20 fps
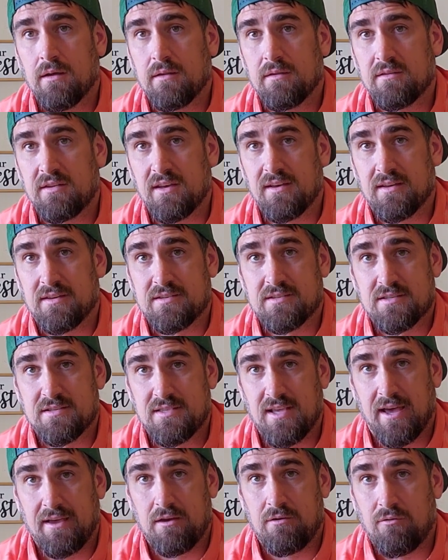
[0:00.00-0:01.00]
discs
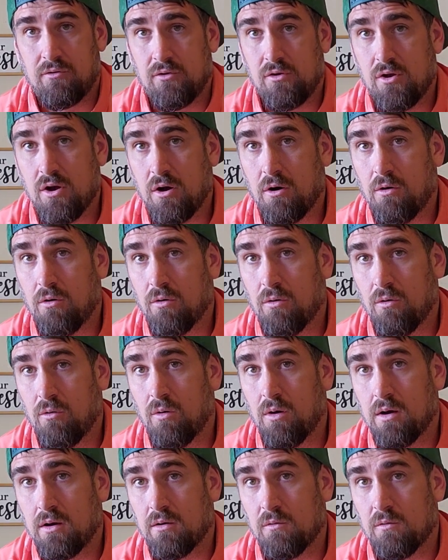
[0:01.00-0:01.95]
that you know